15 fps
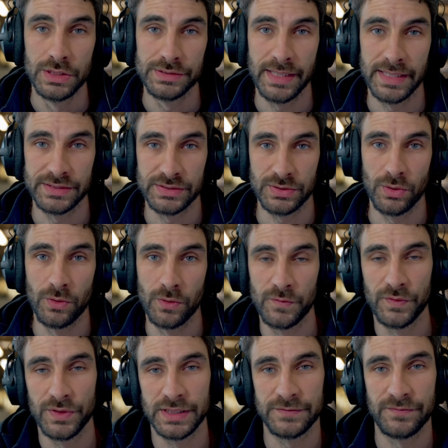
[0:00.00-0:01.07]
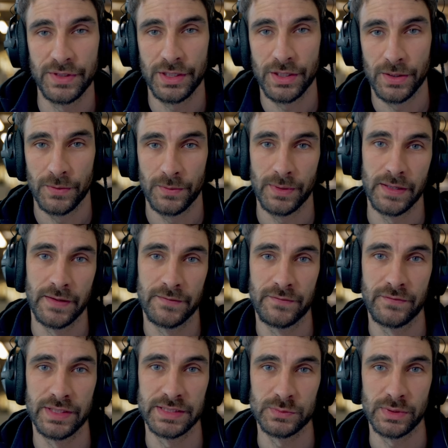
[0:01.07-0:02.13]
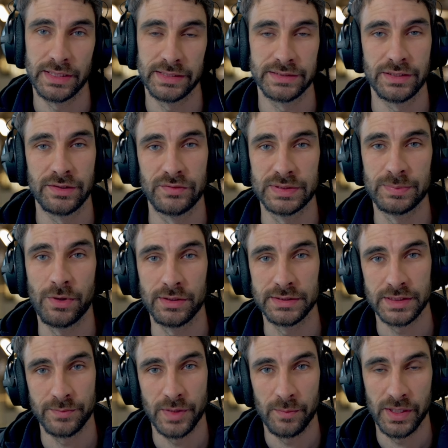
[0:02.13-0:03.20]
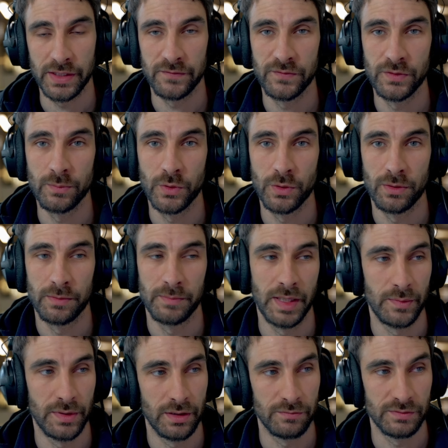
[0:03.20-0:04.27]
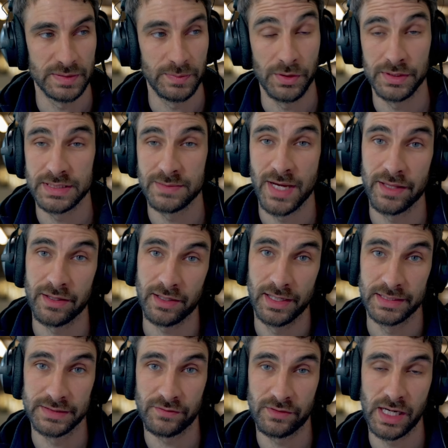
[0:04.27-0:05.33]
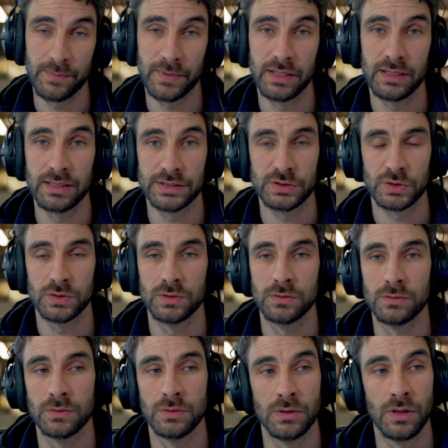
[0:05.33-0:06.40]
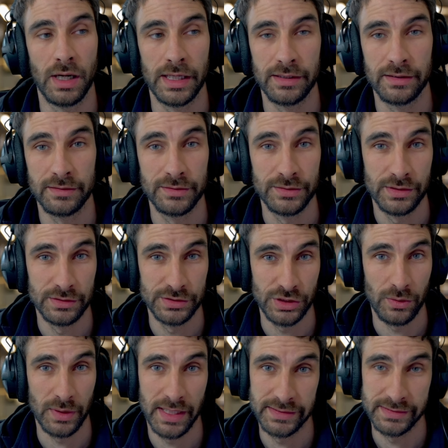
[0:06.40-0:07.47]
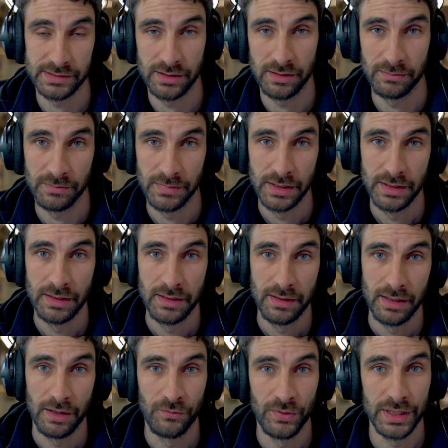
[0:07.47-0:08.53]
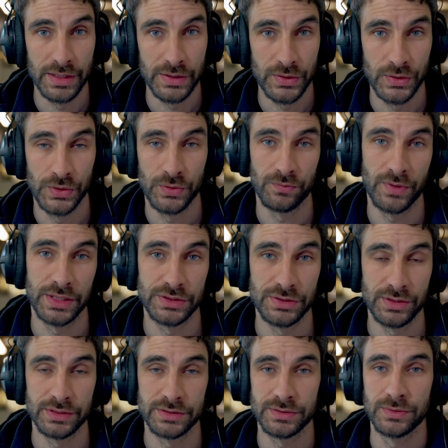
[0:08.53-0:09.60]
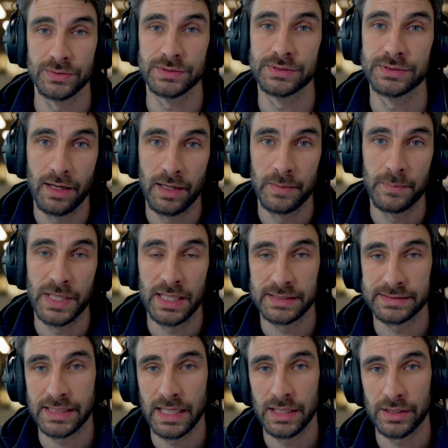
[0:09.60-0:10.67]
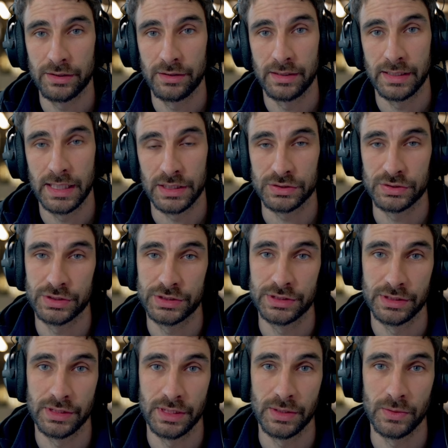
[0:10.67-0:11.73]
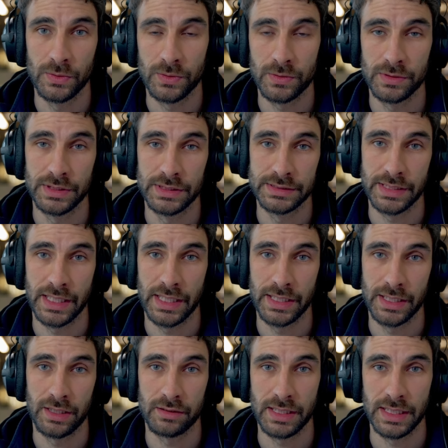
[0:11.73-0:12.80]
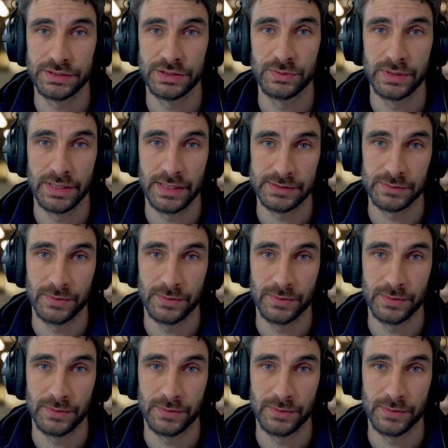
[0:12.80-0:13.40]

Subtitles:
So that's all for this video. If this one gets a good response, I might make a few more. Maybe I'll respond to some other kinds of crappier electrical, or I can showcase some really good Rangehood installs. I'm Alex Gallagher, an electrician in Auckland, and I'll catch you in the next